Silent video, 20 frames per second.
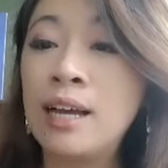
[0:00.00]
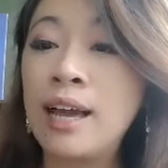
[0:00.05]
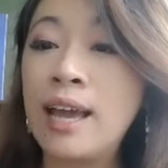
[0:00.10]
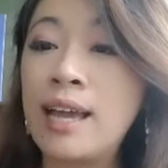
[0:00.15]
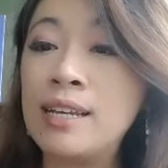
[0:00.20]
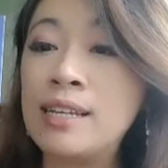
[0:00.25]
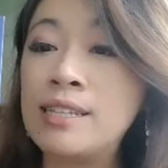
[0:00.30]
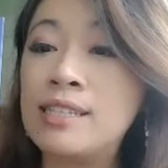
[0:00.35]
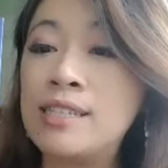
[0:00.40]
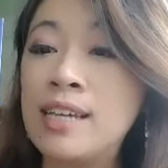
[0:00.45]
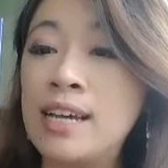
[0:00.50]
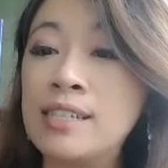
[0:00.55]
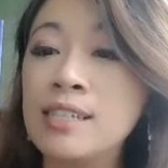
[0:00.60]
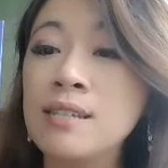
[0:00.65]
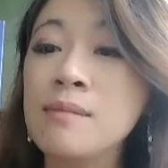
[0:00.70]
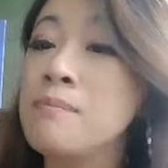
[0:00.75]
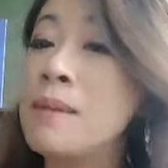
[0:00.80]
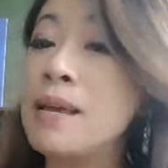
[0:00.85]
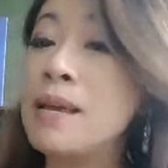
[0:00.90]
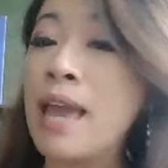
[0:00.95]
And it
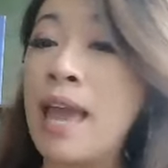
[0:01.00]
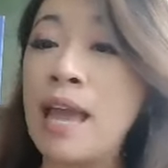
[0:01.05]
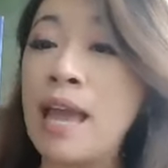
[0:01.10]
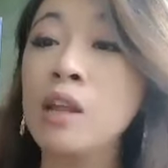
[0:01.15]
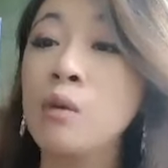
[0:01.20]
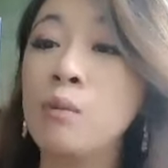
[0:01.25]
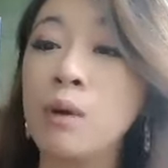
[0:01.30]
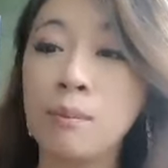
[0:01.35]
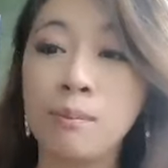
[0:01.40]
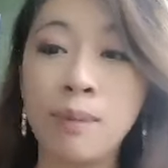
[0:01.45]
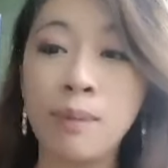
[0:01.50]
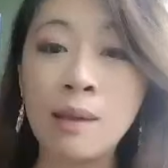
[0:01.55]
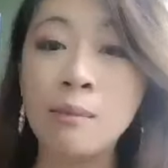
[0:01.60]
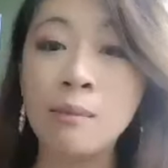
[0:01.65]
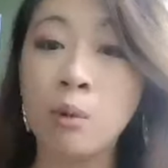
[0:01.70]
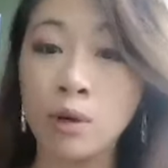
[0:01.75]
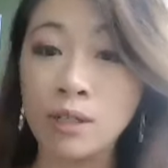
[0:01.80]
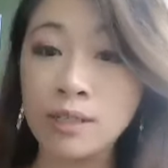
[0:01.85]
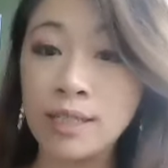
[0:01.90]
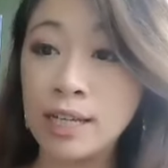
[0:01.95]
doesn't make anyone pay
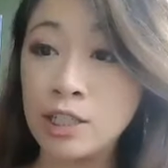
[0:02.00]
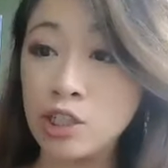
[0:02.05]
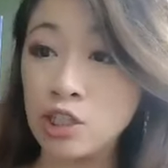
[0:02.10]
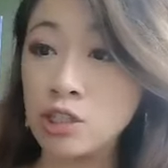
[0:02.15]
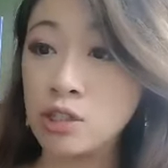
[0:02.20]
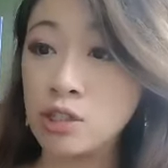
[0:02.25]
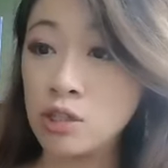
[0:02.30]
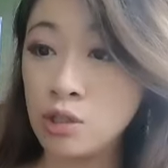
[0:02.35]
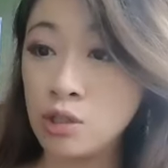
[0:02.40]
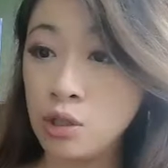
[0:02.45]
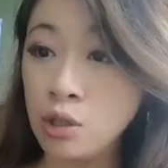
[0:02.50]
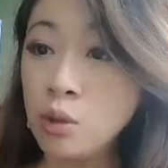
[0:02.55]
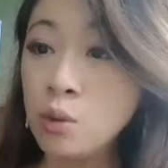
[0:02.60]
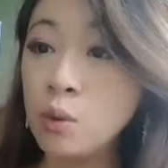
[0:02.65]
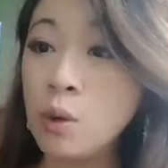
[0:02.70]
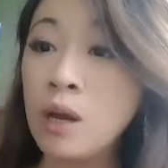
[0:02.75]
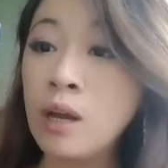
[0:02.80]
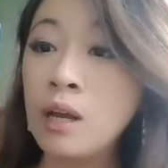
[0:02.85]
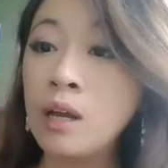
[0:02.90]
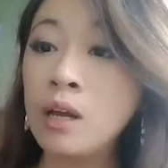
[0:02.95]
more attention to
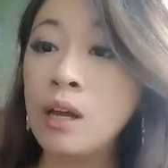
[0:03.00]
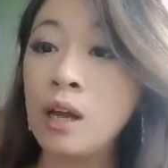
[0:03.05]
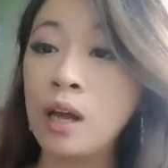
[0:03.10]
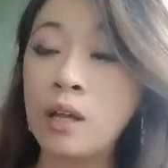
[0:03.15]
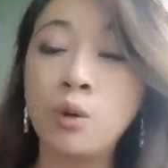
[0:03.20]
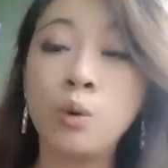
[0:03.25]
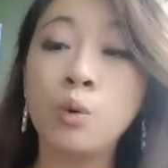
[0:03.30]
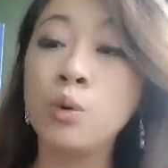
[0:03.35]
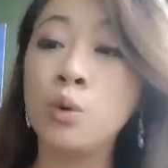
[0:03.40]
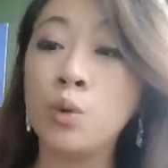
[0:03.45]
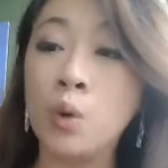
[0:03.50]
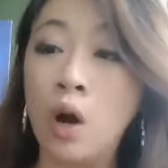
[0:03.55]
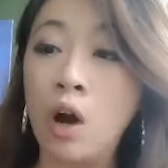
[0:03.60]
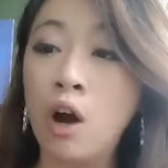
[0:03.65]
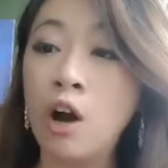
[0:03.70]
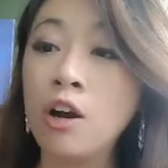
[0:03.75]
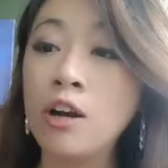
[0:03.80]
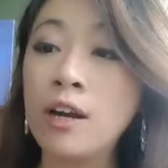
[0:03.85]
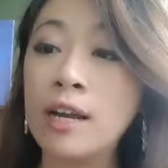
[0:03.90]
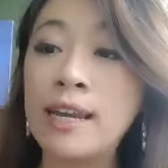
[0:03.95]
you and who you
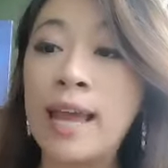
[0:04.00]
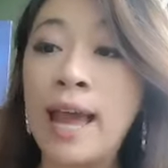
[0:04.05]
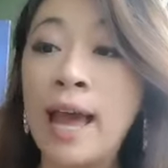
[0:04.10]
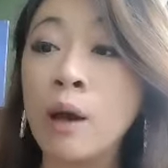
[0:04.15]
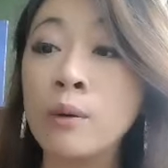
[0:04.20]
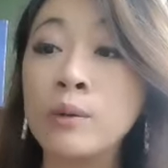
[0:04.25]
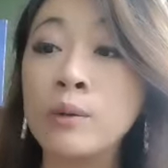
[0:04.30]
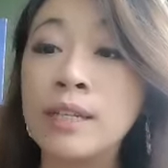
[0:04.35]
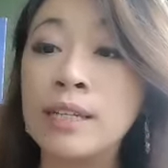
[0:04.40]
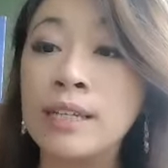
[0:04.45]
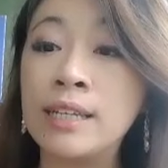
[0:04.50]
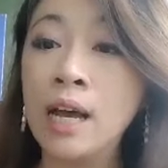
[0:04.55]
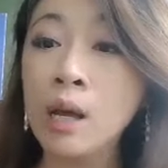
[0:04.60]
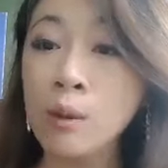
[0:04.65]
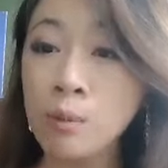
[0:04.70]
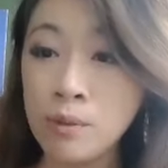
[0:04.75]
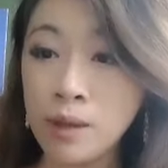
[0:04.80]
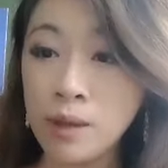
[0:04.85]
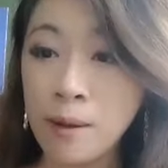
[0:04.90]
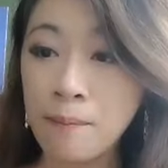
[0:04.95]
are and how you can
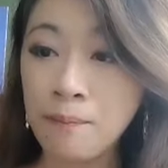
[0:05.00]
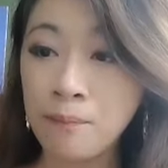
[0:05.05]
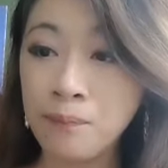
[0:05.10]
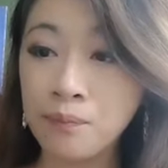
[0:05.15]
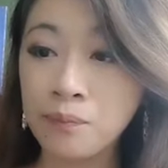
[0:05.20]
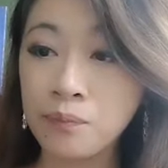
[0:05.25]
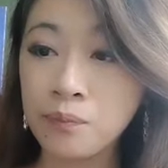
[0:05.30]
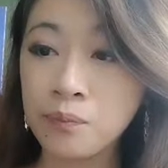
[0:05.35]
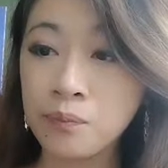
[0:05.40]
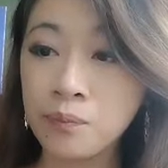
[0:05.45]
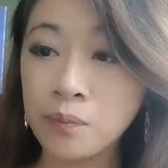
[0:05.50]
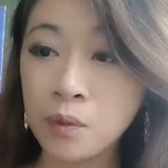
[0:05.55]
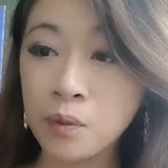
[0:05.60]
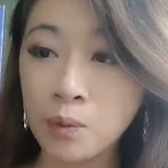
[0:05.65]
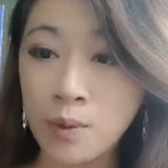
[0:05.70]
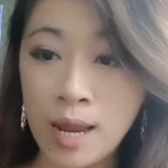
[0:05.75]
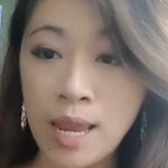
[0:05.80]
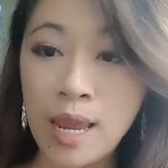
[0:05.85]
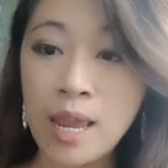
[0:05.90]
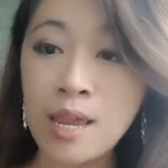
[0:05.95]
help them,
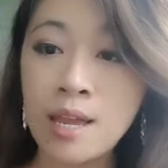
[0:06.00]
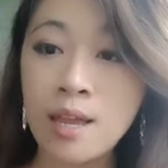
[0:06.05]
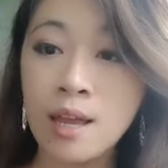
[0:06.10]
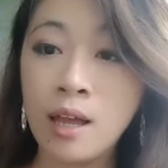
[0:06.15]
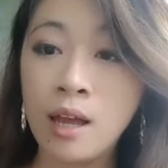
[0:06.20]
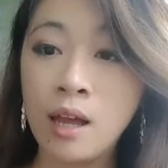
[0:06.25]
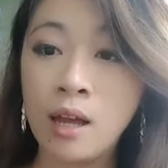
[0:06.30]
right?